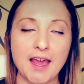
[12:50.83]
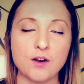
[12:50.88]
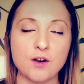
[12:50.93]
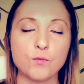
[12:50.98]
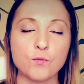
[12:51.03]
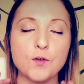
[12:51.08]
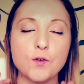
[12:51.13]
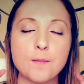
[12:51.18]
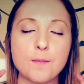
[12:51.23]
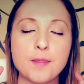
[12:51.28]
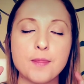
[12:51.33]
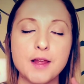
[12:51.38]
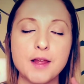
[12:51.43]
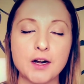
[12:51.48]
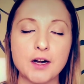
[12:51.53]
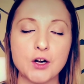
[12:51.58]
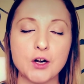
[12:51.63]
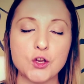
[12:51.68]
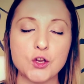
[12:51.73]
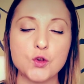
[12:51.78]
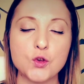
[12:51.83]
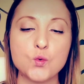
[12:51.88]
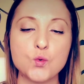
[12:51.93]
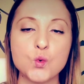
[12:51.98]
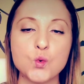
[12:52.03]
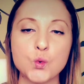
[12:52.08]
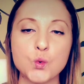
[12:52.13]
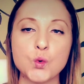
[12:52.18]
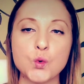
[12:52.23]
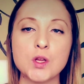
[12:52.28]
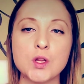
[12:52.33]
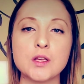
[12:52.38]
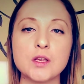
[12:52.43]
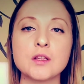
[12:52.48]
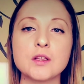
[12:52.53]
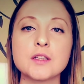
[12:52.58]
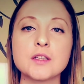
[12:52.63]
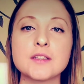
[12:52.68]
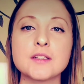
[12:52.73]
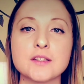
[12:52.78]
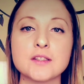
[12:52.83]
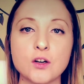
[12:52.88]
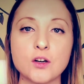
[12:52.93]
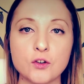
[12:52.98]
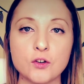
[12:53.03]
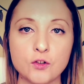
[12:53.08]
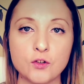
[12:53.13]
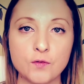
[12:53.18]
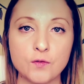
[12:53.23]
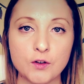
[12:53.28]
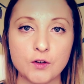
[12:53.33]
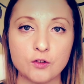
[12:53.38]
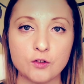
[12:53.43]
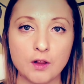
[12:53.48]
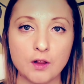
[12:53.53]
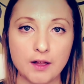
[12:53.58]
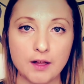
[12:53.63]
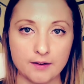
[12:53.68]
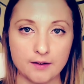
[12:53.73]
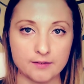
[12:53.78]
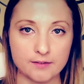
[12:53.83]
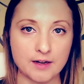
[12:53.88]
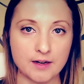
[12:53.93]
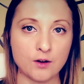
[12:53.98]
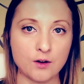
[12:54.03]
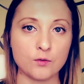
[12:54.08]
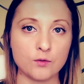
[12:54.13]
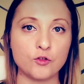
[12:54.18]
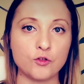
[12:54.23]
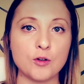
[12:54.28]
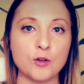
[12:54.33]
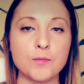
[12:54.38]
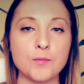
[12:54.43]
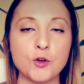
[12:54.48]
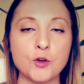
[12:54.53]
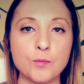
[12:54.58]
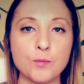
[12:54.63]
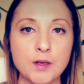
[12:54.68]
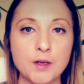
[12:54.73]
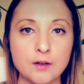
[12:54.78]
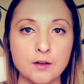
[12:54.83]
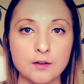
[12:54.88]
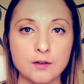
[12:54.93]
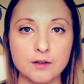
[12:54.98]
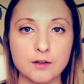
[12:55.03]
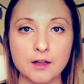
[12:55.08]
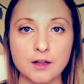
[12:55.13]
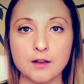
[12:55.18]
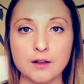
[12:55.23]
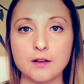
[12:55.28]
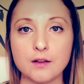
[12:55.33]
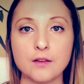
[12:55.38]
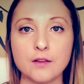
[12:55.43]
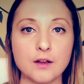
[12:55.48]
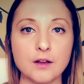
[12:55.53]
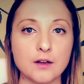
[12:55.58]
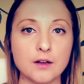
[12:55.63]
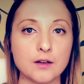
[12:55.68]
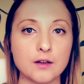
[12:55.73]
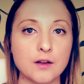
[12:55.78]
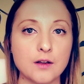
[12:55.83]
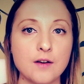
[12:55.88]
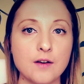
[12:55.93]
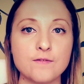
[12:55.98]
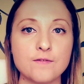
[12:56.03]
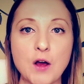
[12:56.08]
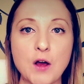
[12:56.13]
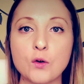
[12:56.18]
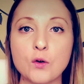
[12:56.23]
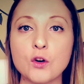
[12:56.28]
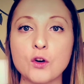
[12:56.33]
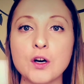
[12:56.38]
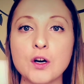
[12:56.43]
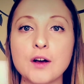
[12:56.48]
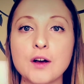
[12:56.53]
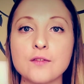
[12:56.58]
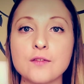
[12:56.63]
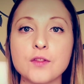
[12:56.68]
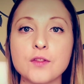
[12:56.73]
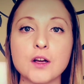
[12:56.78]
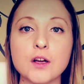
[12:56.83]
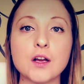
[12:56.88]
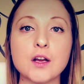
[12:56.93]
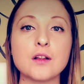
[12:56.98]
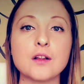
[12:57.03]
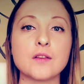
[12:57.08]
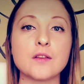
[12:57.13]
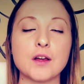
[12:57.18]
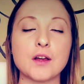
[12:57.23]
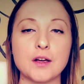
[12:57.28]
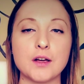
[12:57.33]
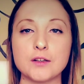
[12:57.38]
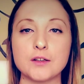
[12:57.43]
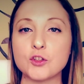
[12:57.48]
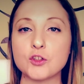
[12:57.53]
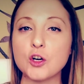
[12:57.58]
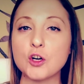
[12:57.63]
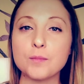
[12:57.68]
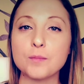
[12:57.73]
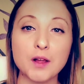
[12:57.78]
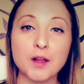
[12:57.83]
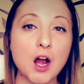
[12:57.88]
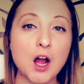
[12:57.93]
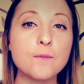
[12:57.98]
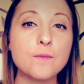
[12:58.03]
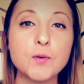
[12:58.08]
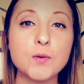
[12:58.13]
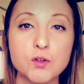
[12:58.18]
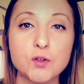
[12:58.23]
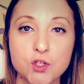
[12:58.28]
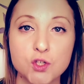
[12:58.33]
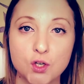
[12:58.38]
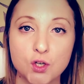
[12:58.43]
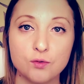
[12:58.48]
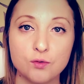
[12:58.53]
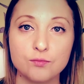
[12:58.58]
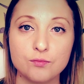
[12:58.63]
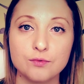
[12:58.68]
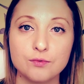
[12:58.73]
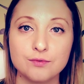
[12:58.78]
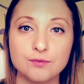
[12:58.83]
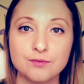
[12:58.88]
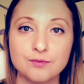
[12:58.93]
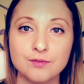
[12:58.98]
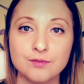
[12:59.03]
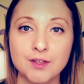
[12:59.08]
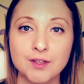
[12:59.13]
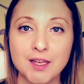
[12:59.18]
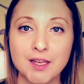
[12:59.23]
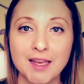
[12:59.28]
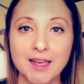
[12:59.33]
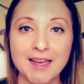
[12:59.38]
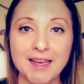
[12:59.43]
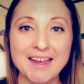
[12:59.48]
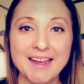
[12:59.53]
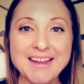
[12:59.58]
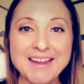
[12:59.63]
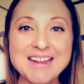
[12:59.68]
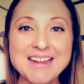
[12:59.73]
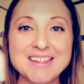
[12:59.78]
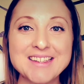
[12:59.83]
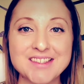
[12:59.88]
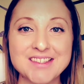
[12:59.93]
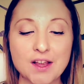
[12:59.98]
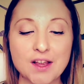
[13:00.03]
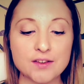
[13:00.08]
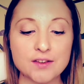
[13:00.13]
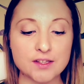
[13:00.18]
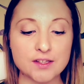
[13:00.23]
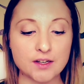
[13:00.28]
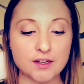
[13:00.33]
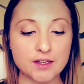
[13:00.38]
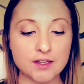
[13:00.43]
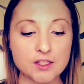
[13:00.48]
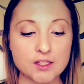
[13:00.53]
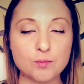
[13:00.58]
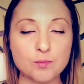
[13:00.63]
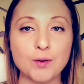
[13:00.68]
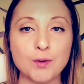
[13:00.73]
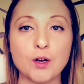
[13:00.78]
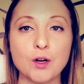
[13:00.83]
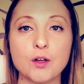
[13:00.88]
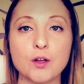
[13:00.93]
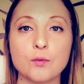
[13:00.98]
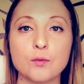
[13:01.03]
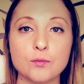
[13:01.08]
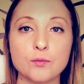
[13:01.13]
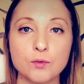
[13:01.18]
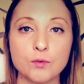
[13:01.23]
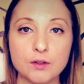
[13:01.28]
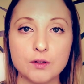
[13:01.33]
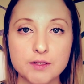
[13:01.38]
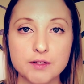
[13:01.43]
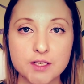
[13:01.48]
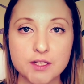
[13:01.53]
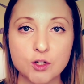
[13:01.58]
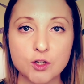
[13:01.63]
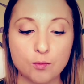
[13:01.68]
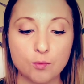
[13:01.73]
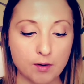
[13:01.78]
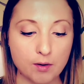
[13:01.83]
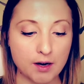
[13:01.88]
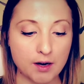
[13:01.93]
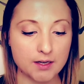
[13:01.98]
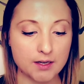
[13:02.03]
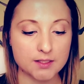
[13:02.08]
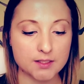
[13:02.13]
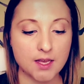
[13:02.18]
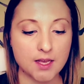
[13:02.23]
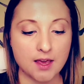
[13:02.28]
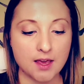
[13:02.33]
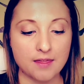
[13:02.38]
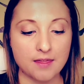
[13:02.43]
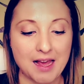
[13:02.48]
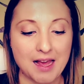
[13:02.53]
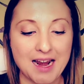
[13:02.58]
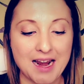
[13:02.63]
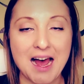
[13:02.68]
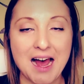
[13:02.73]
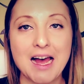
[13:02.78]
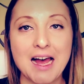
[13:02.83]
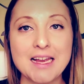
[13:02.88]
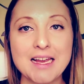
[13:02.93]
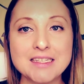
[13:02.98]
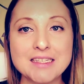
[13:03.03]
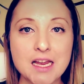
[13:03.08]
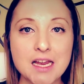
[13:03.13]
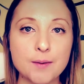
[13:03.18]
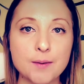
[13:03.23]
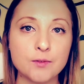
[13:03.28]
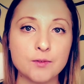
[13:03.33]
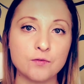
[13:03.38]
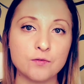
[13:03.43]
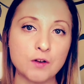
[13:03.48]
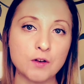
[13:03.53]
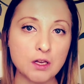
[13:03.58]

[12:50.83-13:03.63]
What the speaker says: And from there, you really start to visualize. Now, Jim Newman, the founder of the term, the comfort zone, he says in his book, Releasing Your Brakes, that I times